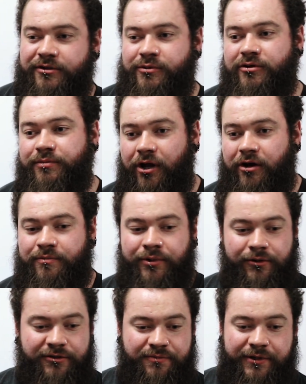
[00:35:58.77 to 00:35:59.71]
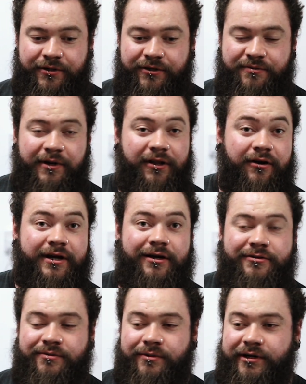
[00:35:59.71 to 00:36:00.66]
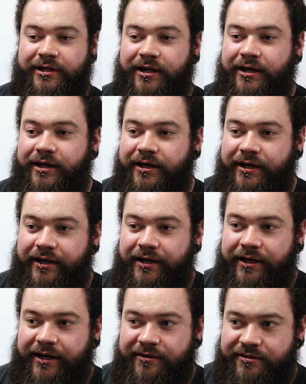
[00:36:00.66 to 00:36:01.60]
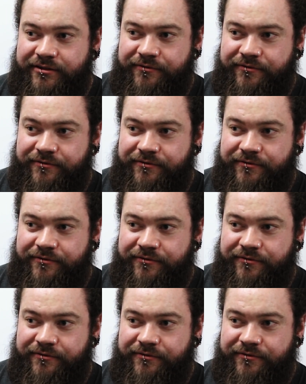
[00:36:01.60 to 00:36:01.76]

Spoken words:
more block pulls because my lockout's weak, it's